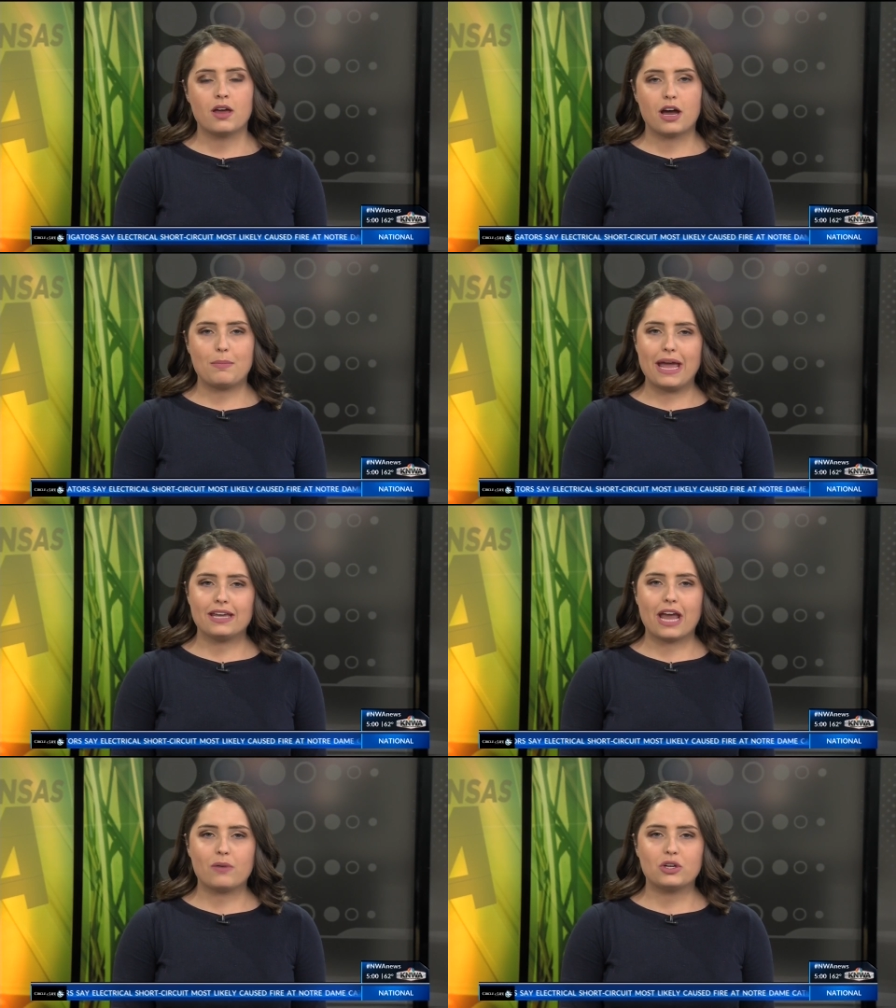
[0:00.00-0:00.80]
A Benton
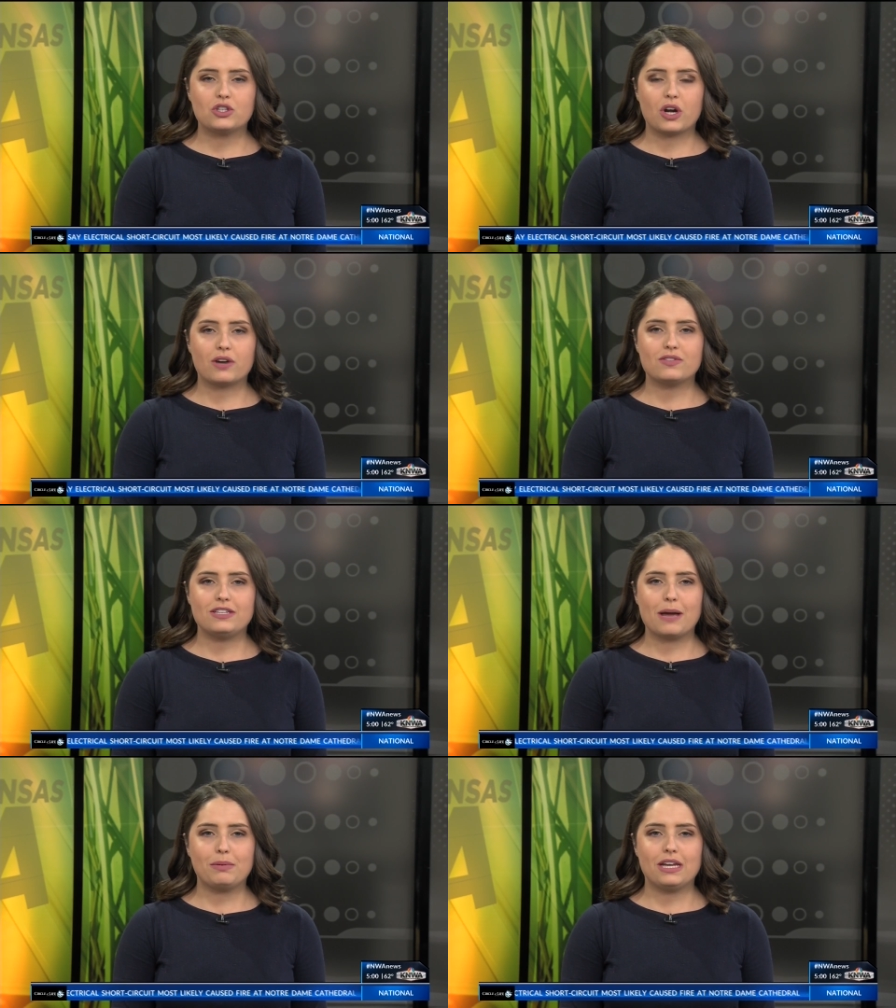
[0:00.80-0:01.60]
County Sheriff's
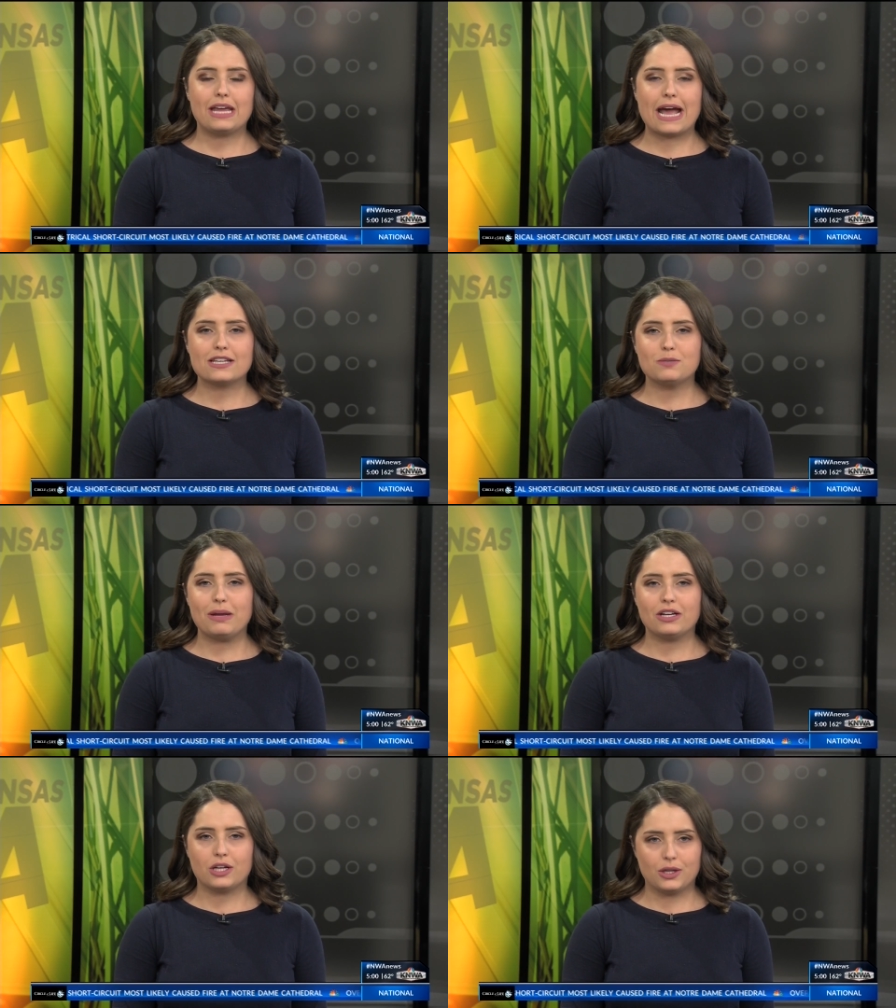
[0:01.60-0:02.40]
deputy has
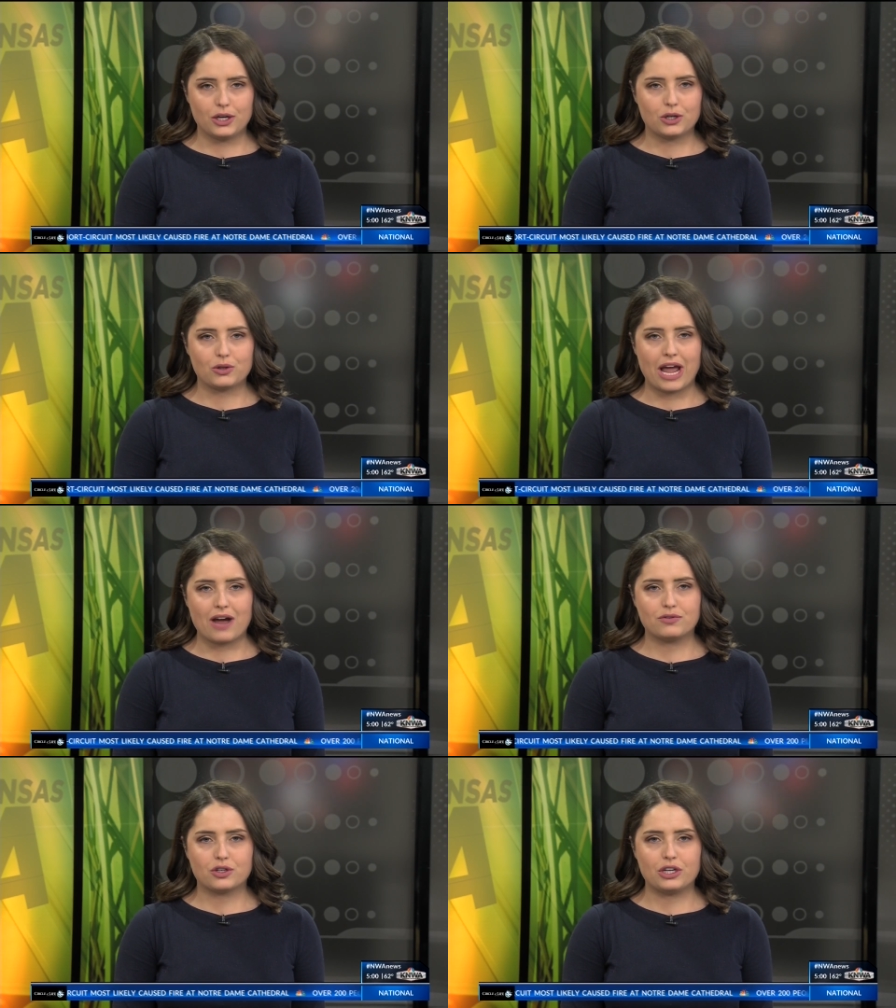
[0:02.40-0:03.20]
been cleared
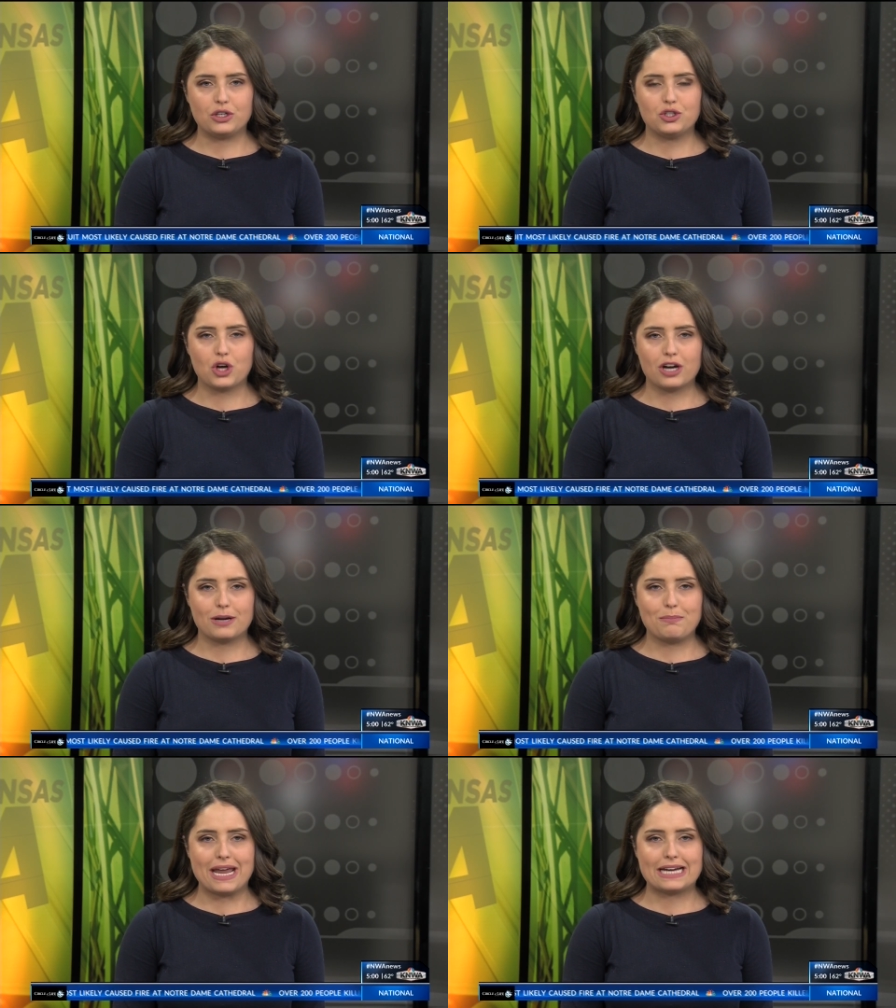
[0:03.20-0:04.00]
after he shot a
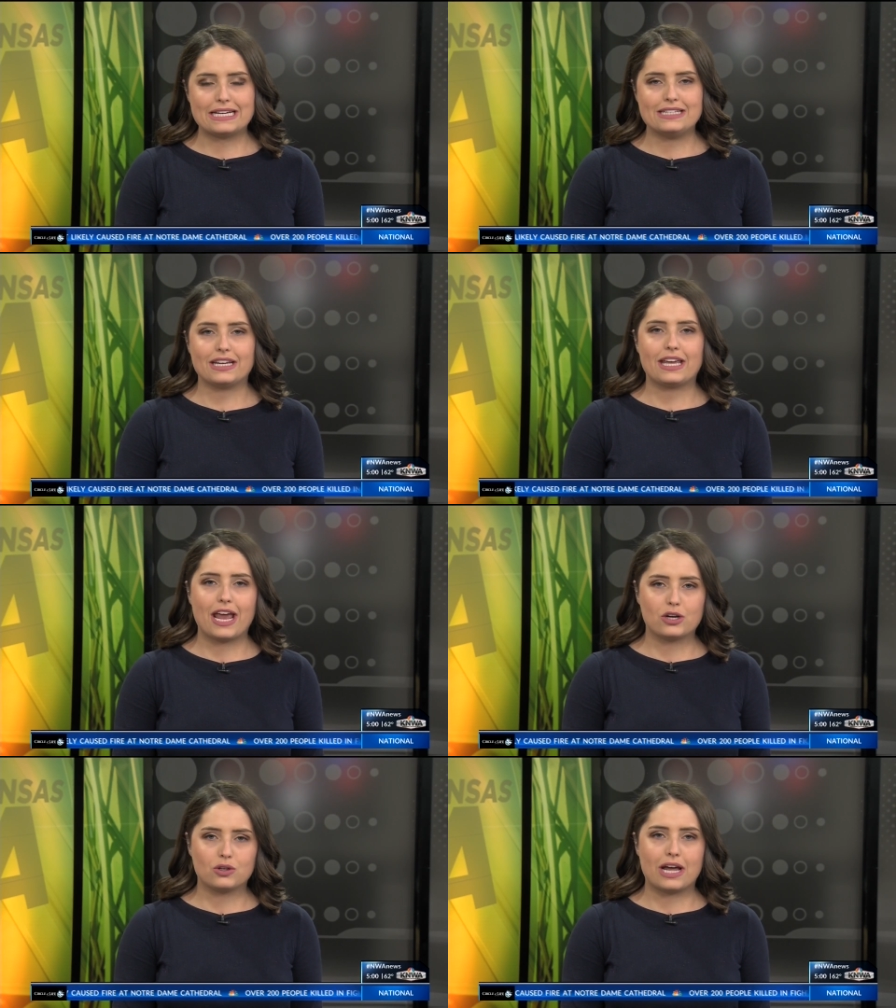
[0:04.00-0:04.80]
man in
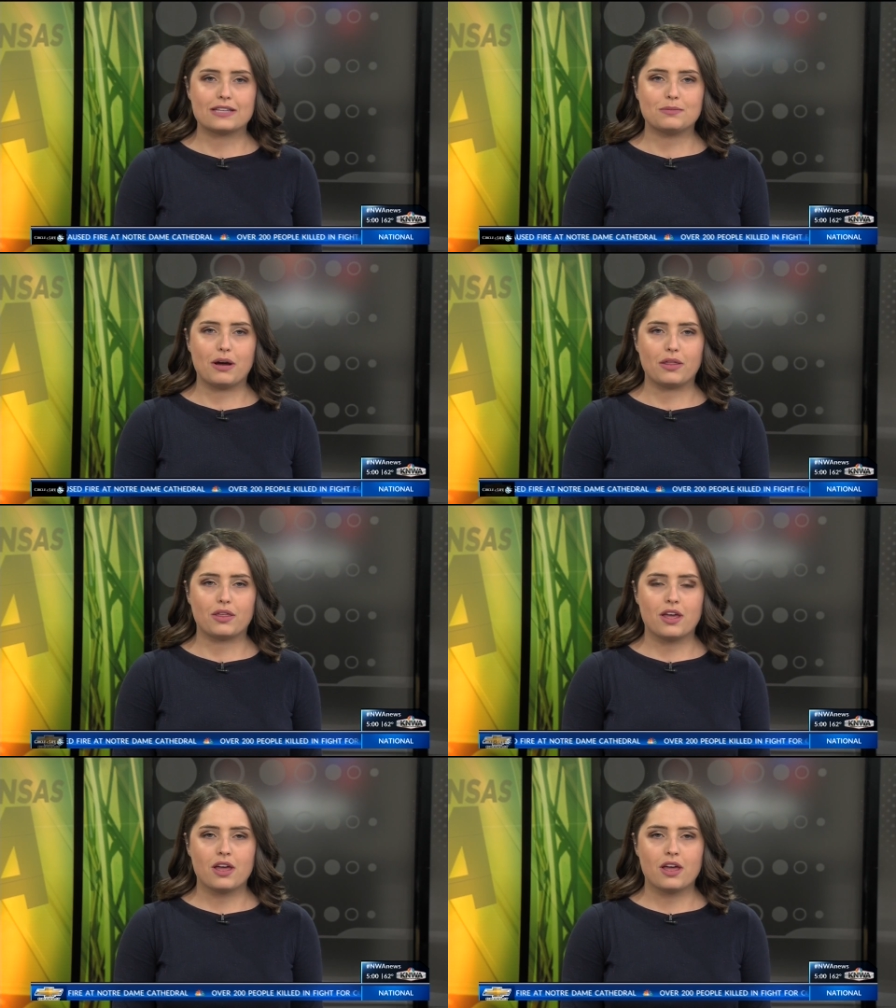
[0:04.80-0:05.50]
Decatur last month.